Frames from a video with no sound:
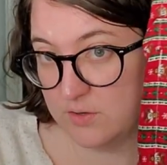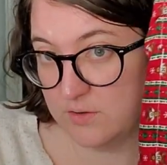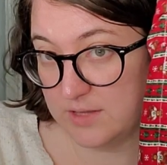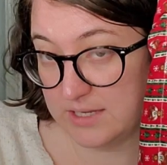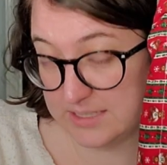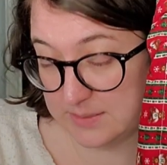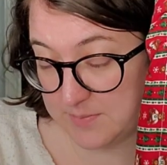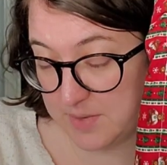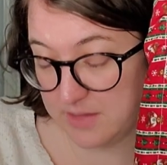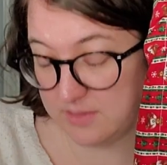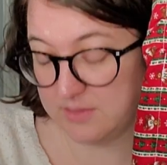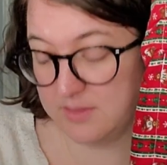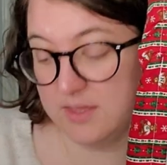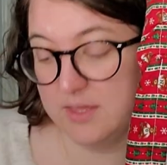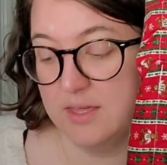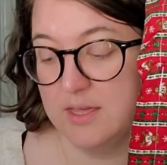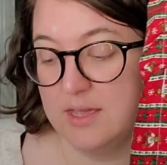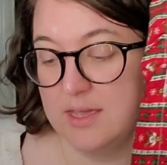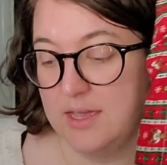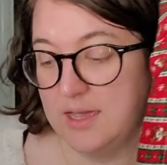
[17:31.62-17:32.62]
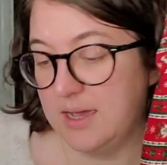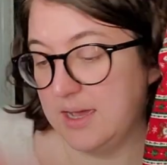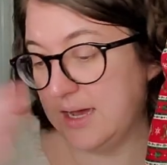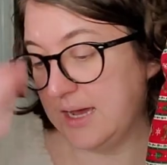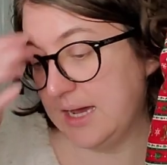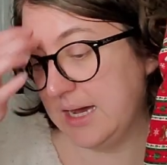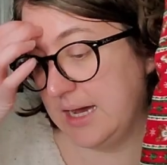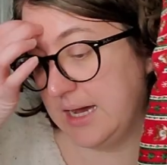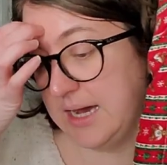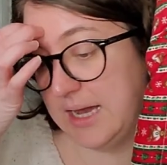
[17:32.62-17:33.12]
this month.
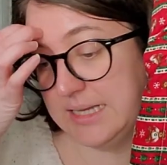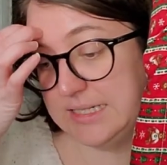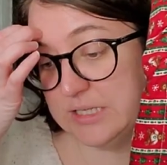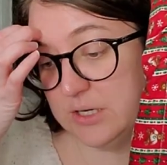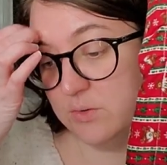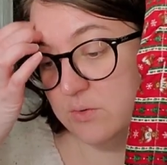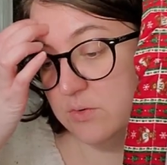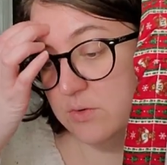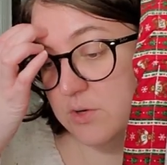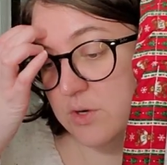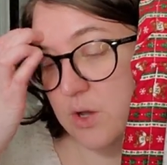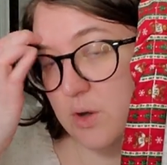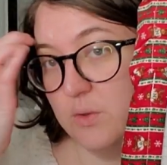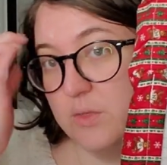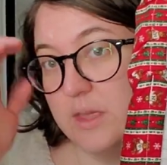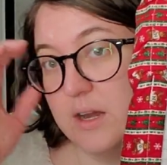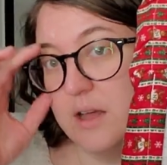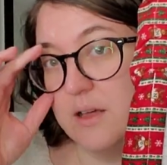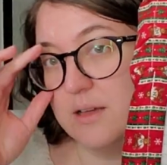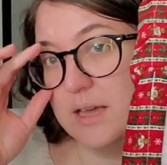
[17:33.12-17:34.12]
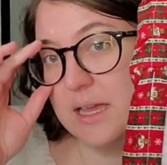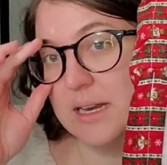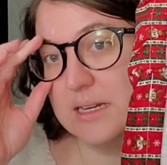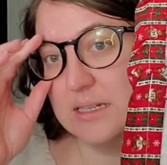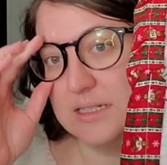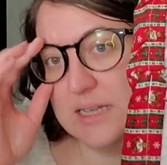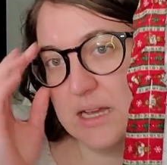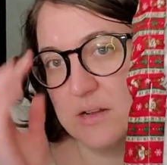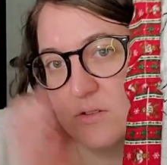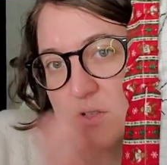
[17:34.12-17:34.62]
Uh, I don't know that I'll get
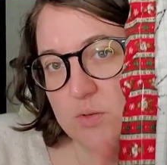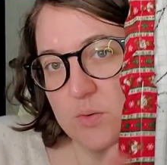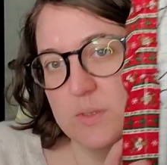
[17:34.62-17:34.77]
it down